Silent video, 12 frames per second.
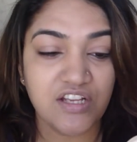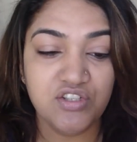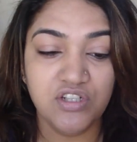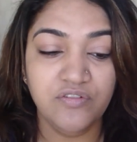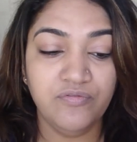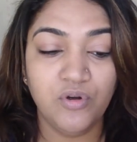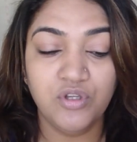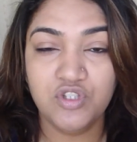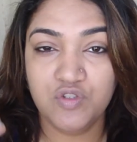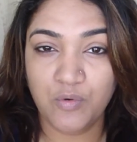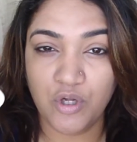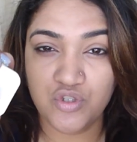actually for
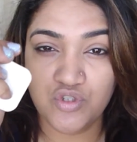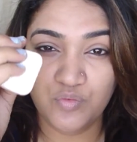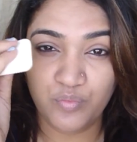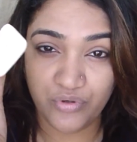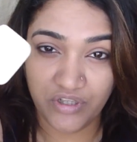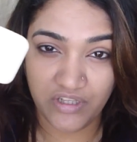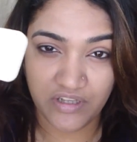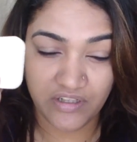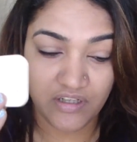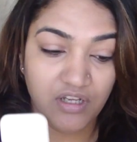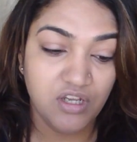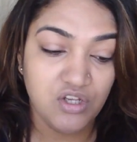the sponge to breathe.
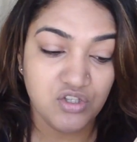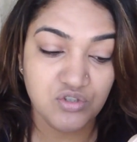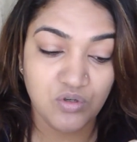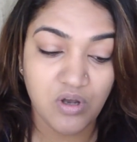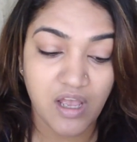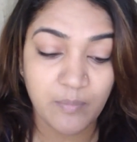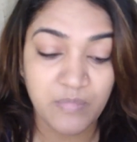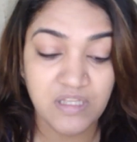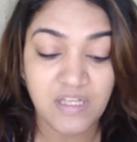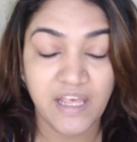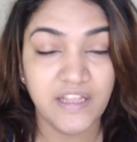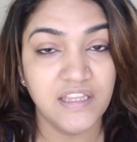So I
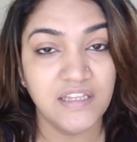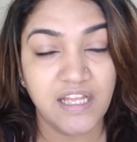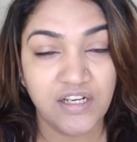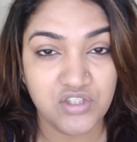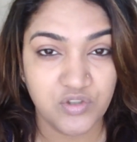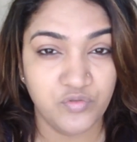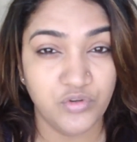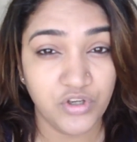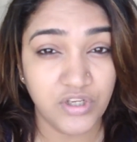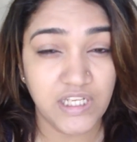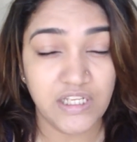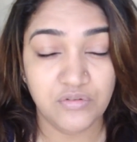mean, I think that is a
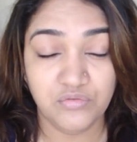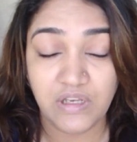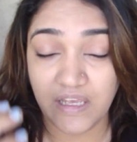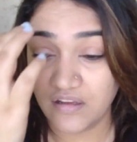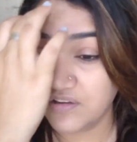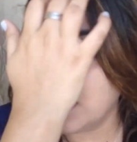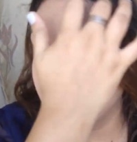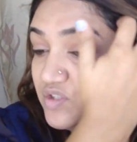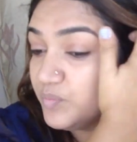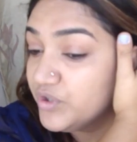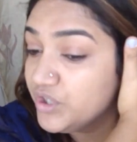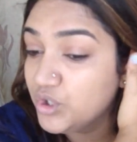really, like, that is
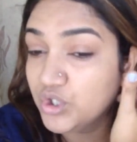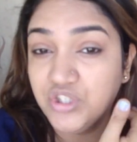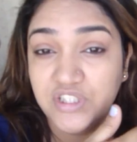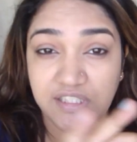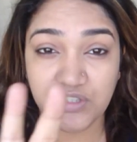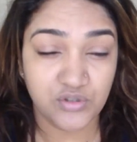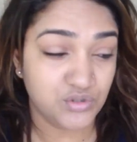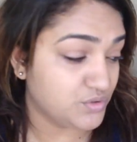a pretty good deal to